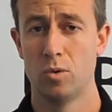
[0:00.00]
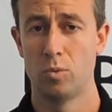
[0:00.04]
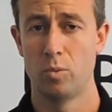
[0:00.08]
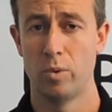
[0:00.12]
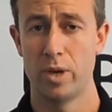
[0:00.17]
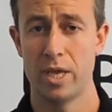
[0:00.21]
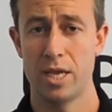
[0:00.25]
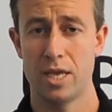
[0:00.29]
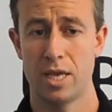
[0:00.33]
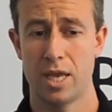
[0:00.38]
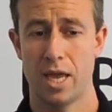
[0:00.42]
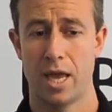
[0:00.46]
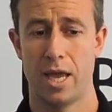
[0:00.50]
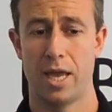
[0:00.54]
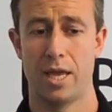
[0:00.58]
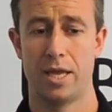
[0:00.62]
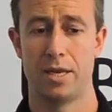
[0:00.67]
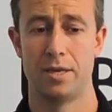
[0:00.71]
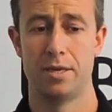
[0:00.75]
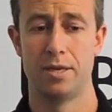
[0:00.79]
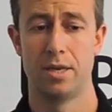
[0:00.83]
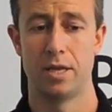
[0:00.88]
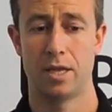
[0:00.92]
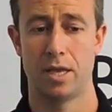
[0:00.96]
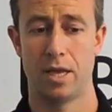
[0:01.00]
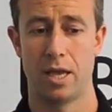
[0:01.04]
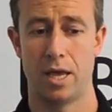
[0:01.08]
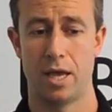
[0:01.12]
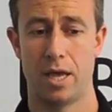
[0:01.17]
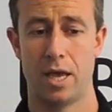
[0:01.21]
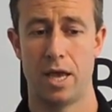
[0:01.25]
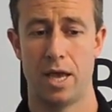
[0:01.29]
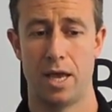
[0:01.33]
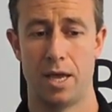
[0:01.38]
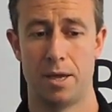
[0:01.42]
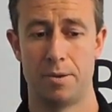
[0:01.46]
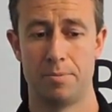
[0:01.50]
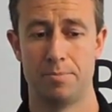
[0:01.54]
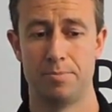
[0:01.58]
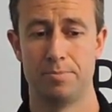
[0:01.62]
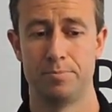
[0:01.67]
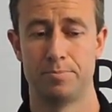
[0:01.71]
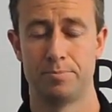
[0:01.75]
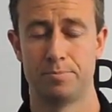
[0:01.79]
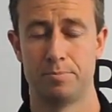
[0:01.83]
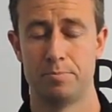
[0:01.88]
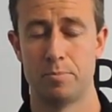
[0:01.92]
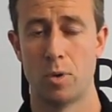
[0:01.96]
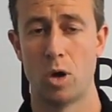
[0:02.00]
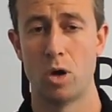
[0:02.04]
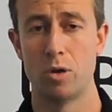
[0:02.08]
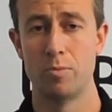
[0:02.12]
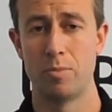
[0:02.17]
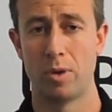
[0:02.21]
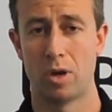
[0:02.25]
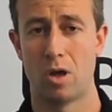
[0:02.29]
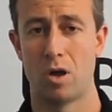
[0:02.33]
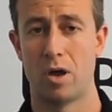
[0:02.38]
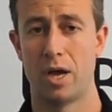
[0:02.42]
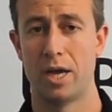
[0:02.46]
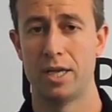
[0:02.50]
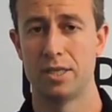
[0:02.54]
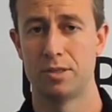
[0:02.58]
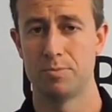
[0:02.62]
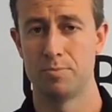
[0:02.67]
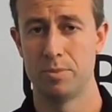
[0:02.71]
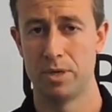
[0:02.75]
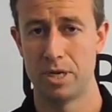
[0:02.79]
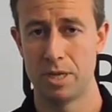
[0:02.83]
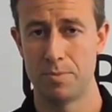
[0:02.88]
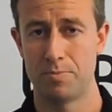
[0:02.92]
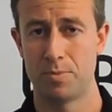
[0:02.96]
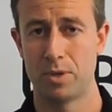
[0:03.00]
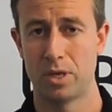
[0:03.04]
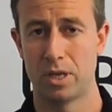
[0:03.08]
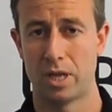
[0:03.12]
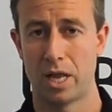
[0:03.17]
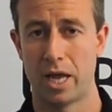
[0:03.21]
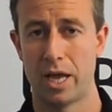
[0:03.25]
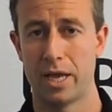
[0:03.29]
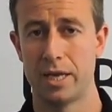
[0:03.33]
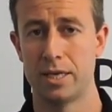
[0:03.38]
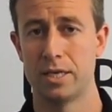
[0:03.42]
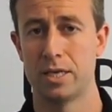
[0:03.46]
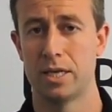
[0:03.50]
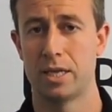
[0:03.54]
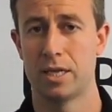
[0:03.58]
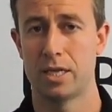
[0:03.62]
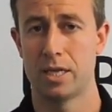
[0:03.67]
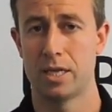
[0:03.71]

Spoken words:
we can mobilise, manipulate